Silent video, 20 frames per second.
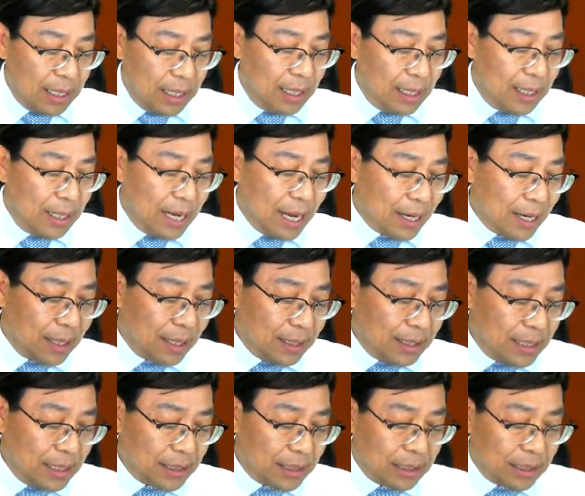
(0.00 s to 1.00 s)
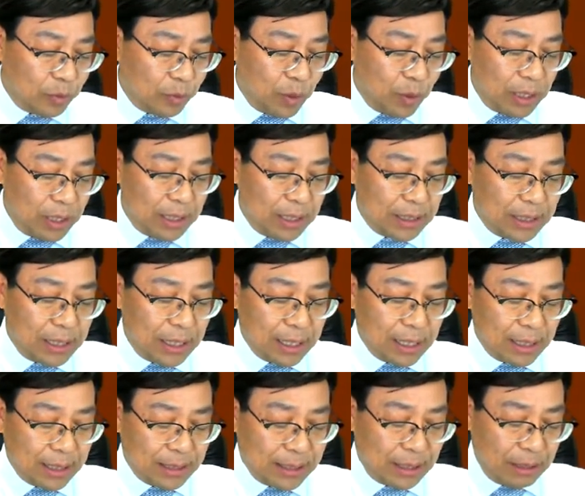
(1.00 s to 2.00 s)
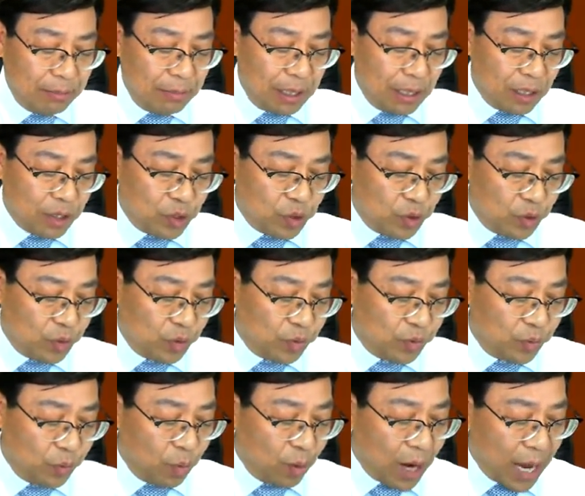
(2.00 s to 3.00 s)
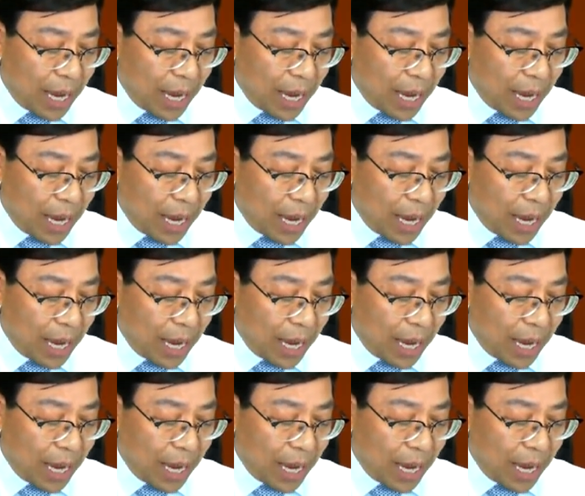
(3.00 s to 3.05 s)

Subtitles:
Like this one is like a similar to, for